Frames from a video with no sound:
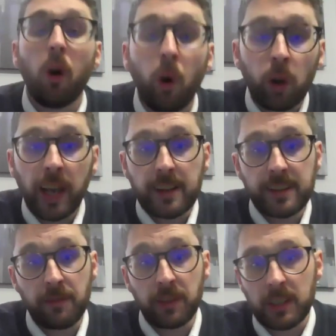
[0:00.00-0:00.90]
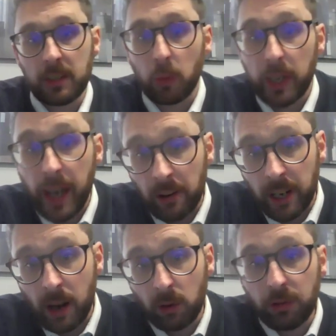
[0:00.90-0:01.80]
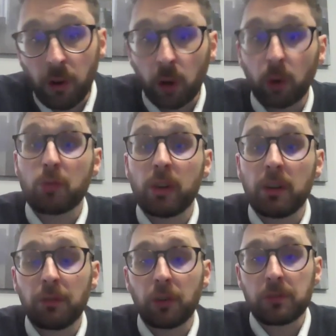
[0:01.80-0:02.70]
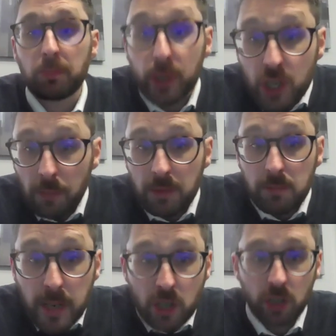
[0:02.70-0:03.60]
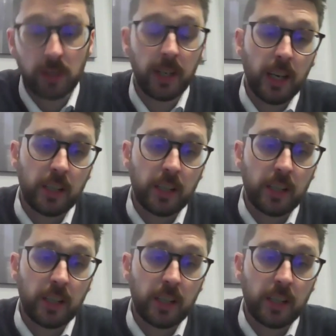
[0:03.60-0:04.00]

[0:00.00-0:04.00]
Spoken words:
All the activities we carry out follow and reinforce Britcham's mission